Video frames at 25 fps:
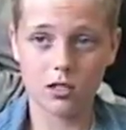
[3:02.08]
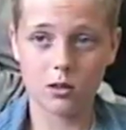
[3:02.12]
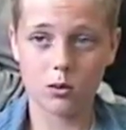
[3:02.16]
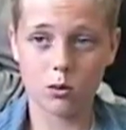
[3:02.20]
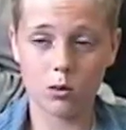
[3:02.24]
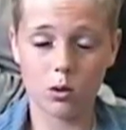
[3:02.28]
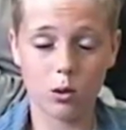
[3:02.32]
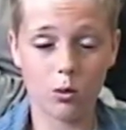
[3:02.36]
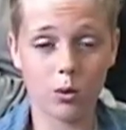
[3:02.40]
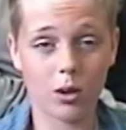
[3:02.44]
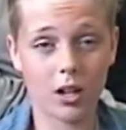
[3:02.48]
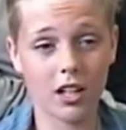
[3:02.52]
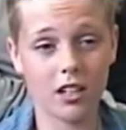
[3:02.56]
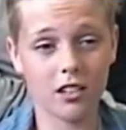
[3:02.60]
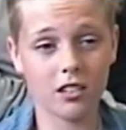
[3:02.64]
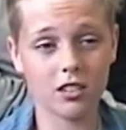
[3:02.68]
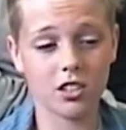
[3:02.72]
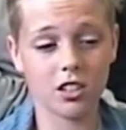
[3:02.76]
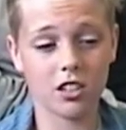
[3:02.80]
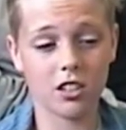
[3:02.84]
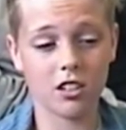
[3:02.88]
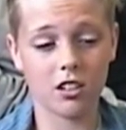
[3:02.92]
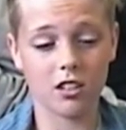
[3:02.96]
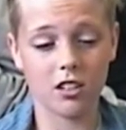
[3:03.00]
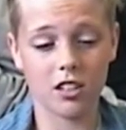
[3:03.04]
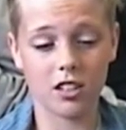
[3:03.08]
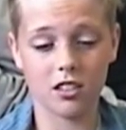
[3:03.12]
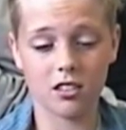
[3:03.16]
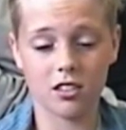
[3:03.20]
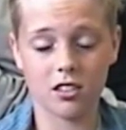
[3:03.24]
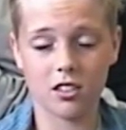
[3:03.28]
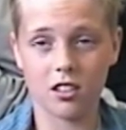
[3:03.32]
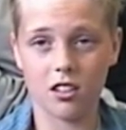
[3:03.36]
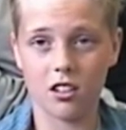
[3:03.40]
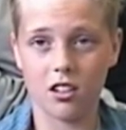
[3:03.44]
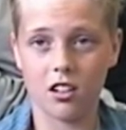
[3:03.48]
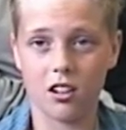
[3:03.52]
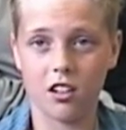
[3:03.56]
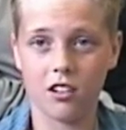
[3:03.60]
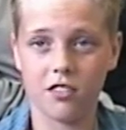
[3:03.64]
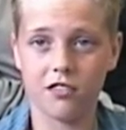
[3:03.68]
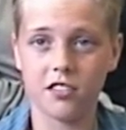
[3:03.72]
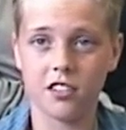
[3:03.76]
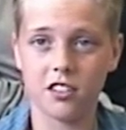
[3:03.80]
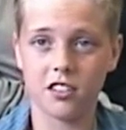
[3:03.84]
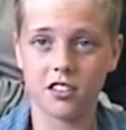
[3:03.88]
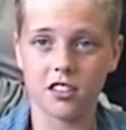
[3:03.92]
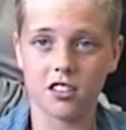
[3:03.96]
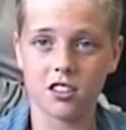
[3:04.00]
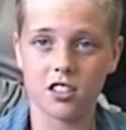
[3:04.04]
Well, why don't you go down to the
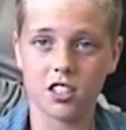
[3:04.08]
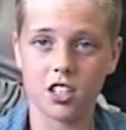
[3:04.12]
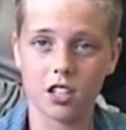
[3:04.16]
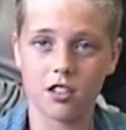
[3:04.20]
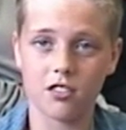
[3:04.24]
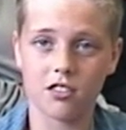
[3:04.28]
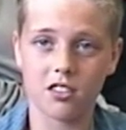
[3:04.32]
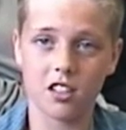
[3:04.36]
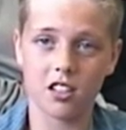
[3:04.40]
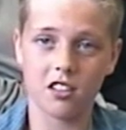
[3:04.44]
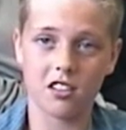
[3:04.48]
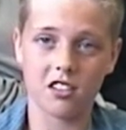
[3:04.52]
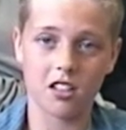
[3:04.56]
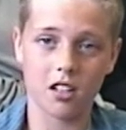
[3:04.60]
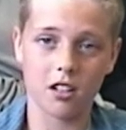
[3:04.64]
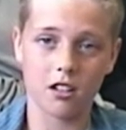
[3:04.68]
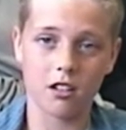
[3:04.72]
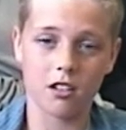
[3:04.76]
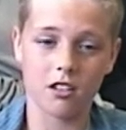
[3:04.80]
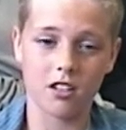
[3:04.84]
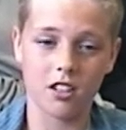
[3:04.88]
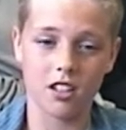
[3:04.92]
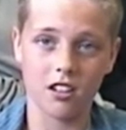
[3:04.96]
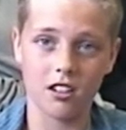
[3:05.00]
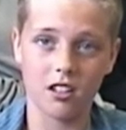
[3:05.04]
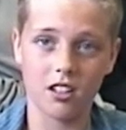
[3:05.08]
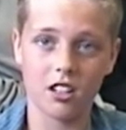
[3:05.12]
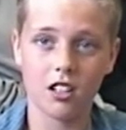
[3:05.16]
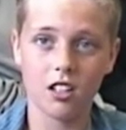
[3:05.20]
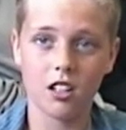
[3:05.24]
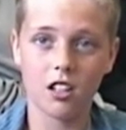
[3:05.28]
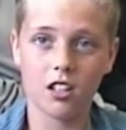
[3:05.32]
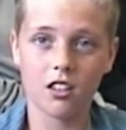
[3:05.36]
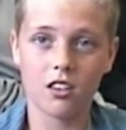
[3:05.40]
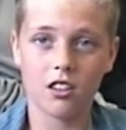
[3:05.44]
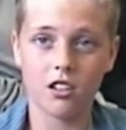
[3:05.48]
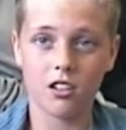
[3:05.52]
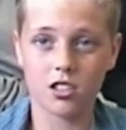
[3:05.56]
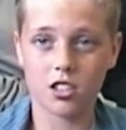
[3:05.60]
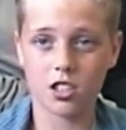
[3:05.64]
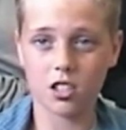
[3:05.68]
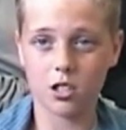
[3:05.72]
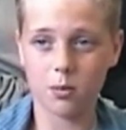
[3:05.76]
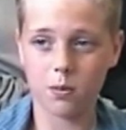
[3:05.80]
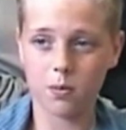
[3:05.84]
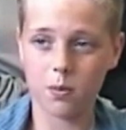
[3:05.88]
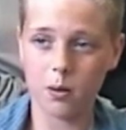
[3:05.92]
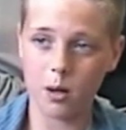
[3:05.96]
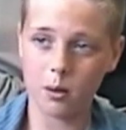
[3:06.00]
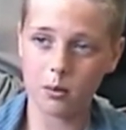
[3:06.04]
office and check with the secretary? Though she'll
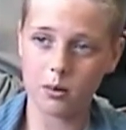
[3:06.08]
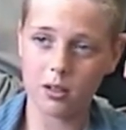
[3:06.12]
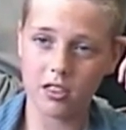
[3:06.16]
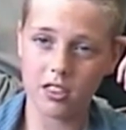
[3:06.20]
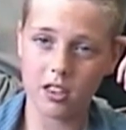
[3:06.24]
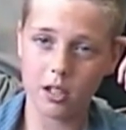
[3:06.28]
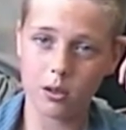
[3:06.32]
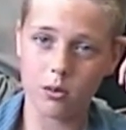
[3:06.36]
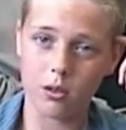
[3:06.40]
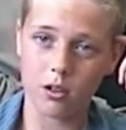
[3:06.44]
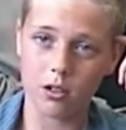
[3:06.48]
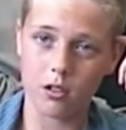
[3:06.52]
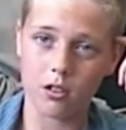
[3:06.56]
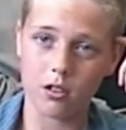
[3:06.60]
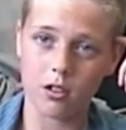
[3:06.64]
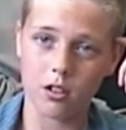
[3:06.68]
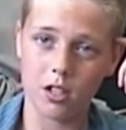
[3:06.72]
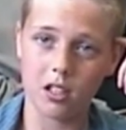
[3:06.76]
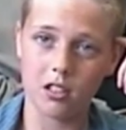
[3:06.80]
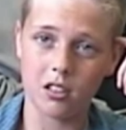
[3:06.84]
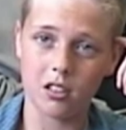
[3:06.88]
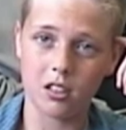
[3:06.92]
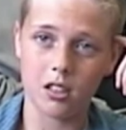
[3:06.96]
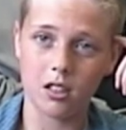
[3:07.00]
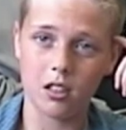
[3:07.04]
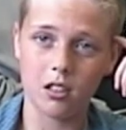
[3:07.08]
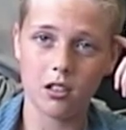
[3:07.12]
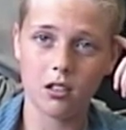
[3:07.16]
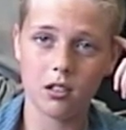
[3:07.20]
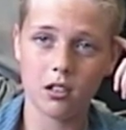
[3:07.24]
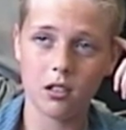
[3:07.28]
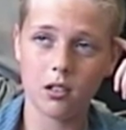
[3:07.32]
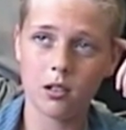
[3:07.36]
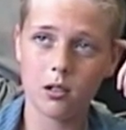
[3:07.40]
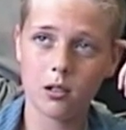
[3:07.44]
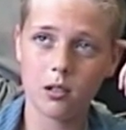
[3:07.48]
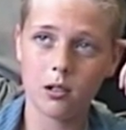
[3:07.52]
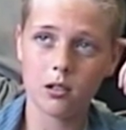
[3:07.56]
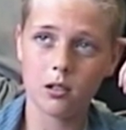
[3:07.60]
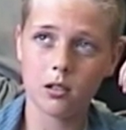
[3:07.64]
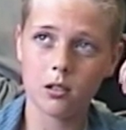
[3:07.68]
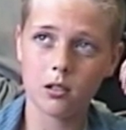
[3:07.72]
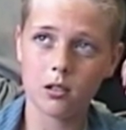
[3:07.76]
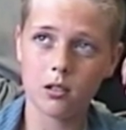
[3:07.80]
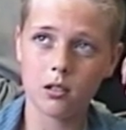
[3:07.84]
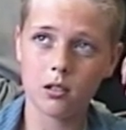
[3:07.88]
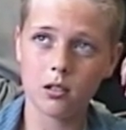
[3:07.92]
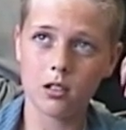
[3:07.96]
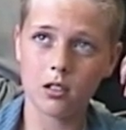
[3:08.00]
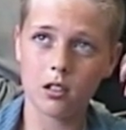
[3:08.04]
probably think we're crazy.
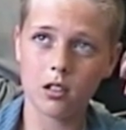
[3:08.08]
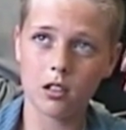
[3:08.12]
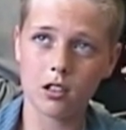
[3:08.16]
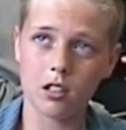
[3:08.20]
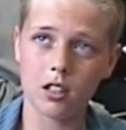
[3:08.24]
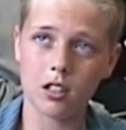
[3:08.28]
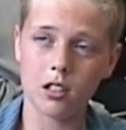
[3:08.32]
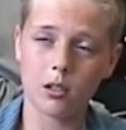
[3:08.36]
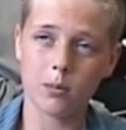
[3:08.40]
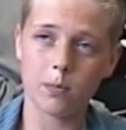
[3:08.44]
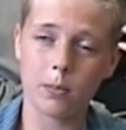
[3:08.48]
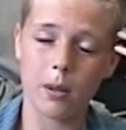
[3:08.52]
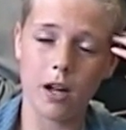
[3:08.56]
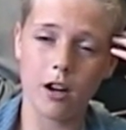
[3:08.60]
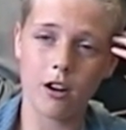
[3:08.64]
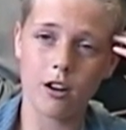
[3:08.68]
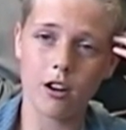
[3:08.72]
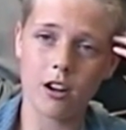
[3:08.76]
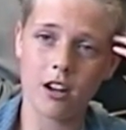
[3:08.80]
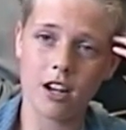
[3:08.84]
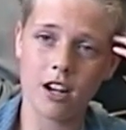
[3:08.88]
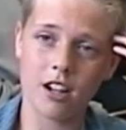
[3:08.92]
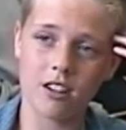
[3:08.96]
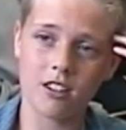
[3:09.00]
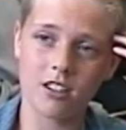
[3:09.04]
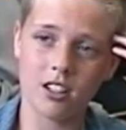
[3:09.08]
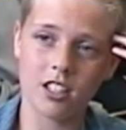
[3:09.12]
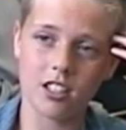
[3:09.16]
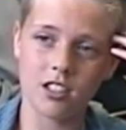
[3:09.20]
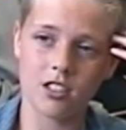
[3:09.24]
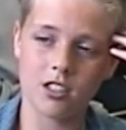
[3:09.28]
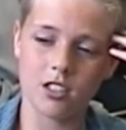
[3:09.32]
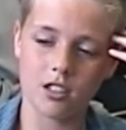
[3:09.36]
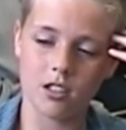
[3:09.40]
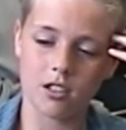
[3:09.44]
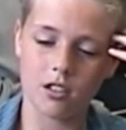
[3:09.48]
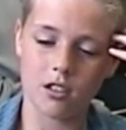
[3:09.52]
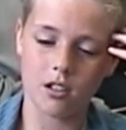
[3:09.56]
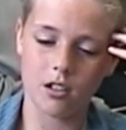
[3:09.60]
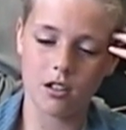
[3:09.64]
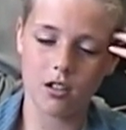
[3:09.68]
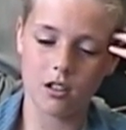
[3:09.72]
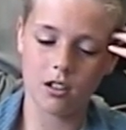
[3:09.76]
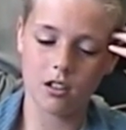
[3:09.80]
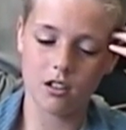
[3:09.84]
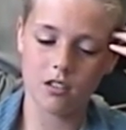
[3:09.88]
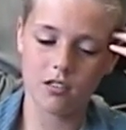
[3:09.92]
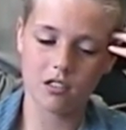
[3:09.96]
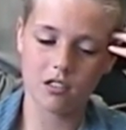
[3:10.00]
A little power outage and all of